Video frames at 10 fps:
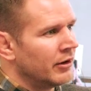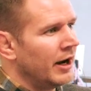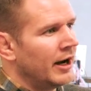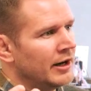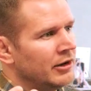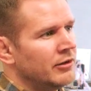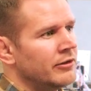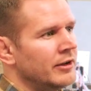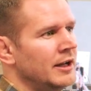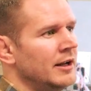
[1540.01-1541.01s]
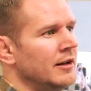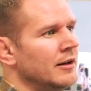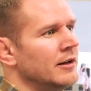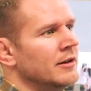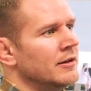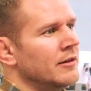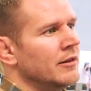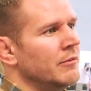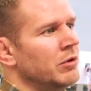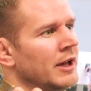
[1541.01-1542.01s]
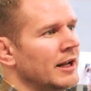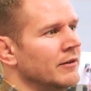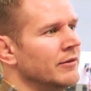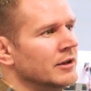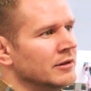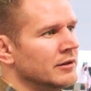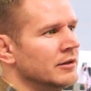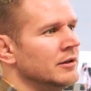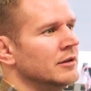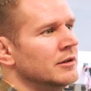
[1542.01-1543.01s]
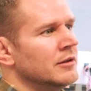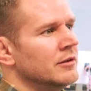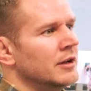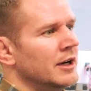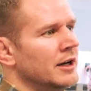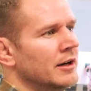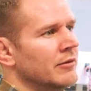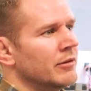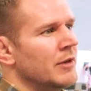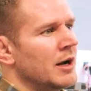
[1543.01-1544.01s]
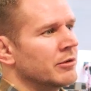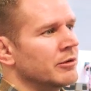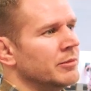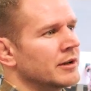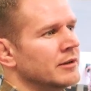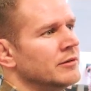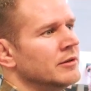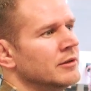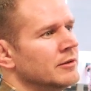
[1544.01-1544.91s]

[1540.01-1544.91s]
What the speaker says: So how do you see the playing field from that perspective?